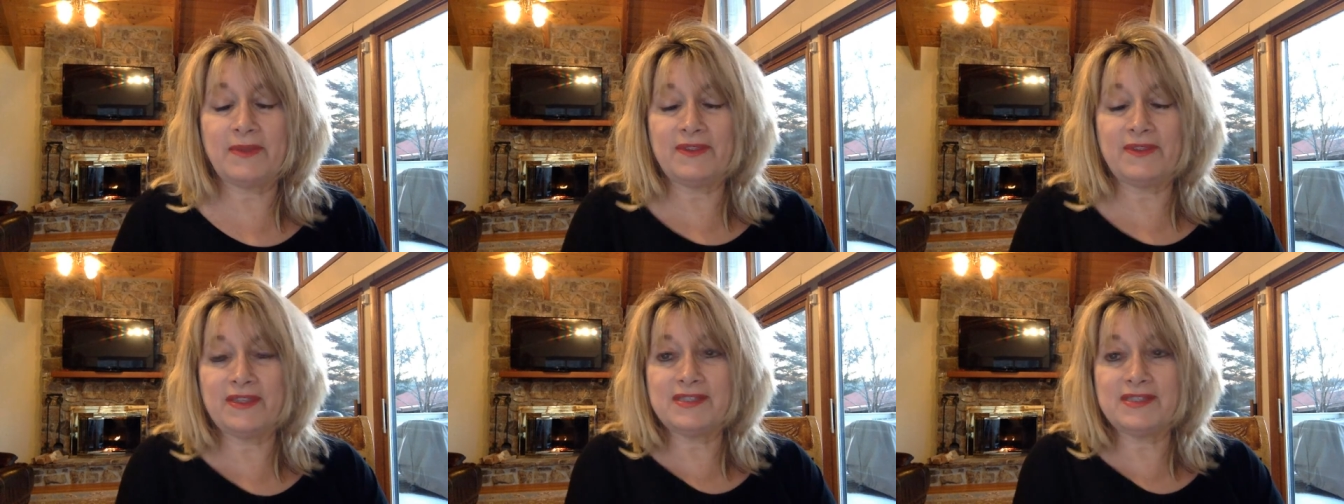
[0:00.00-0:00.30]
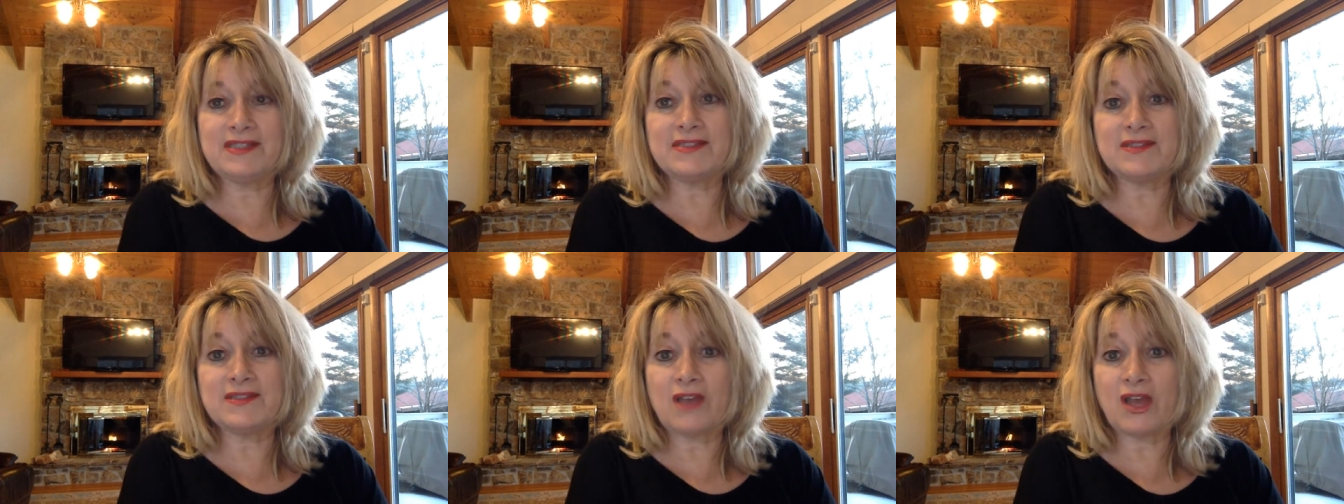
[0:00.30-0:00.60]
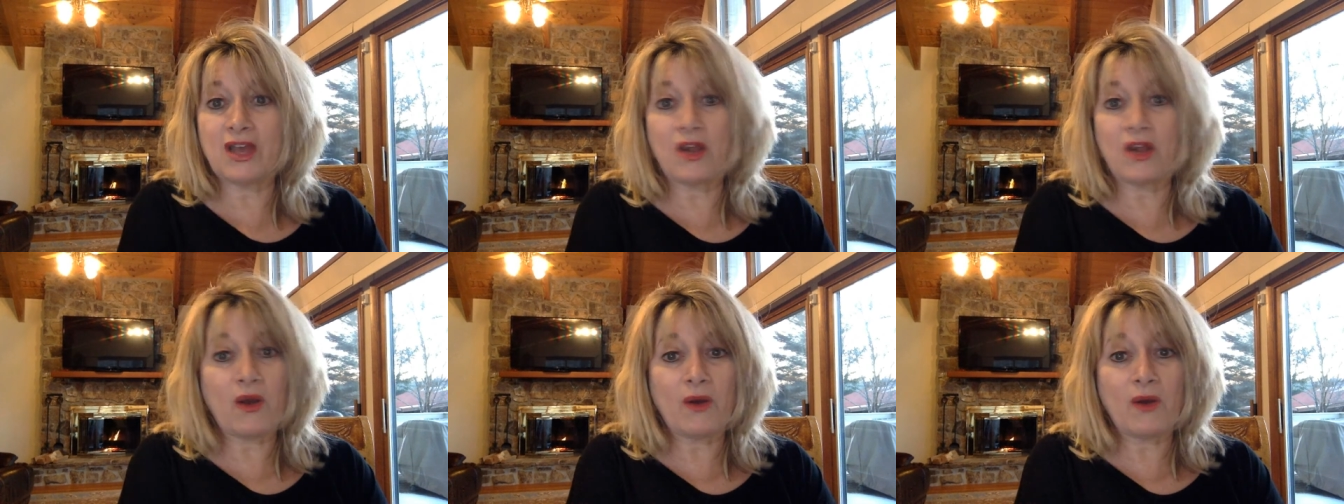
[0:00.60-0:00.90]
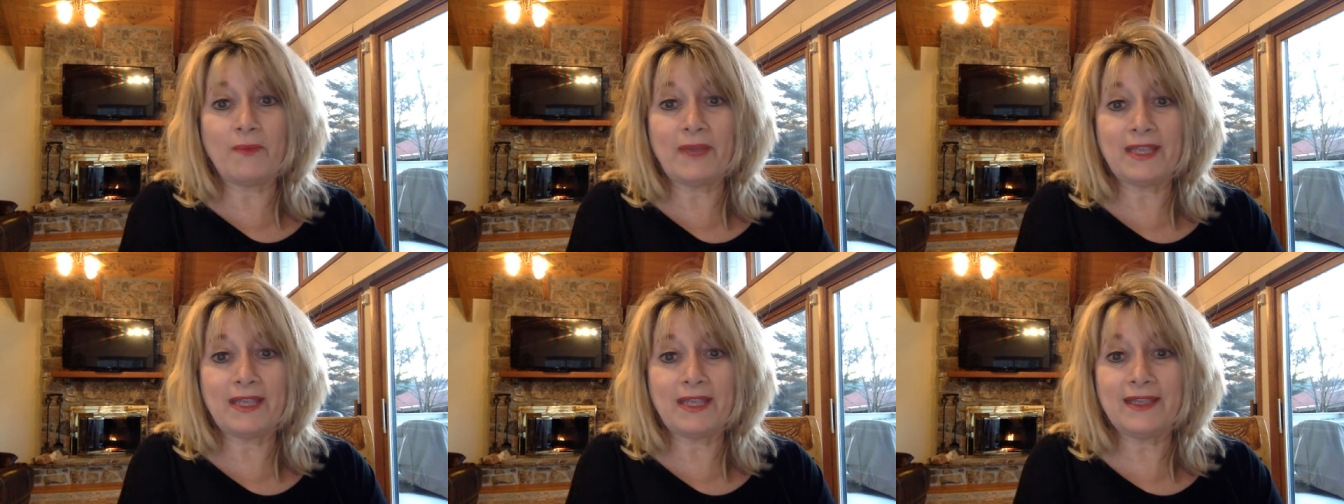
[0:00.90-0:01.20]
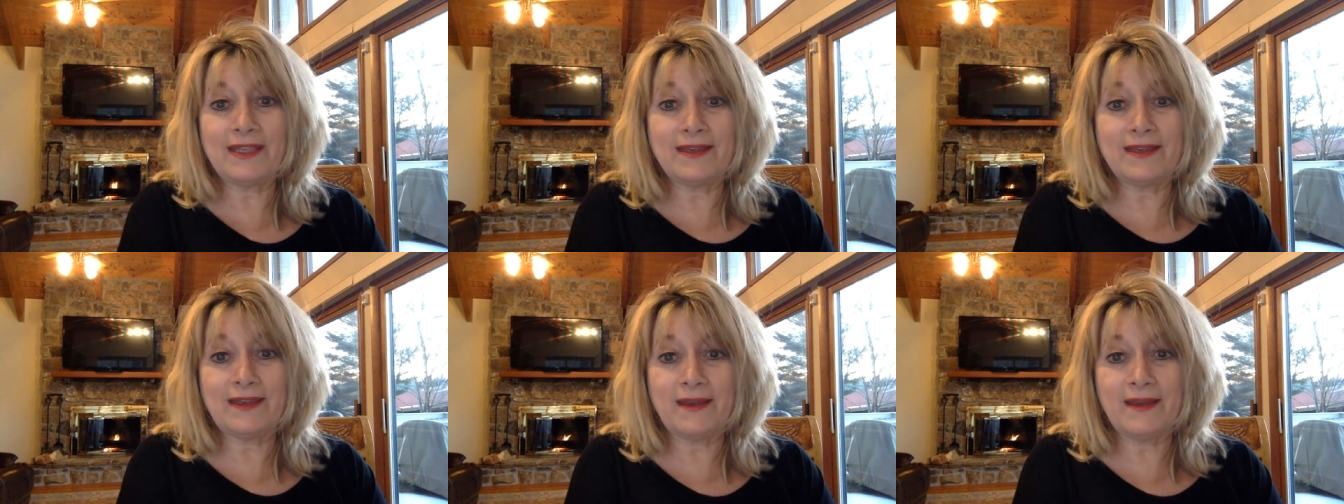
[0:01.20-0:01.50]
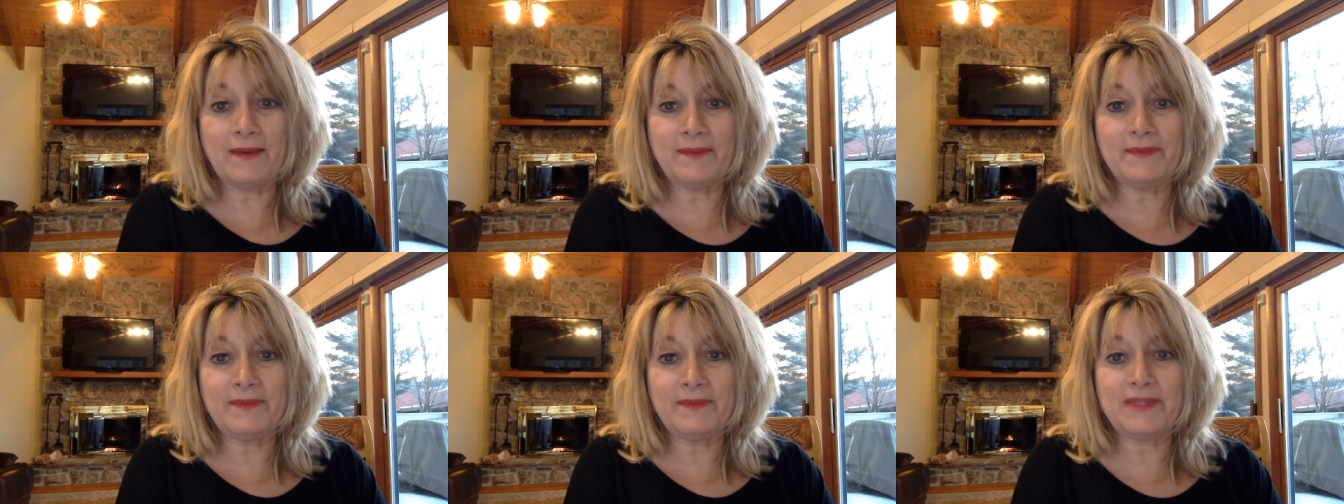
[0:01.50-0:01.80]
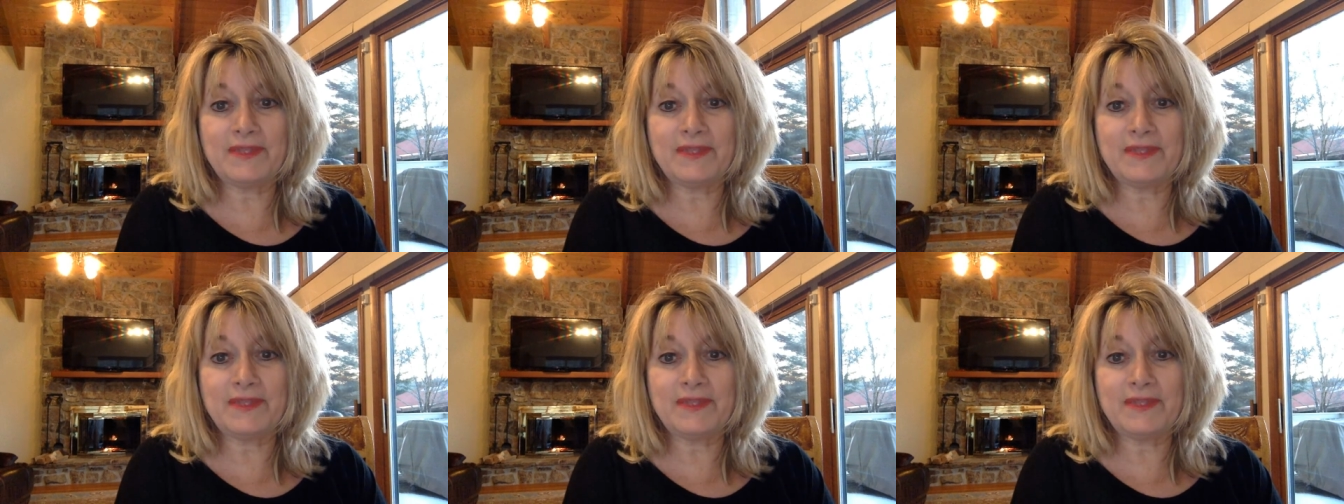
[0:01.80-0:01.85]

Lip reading: and this is not all my income,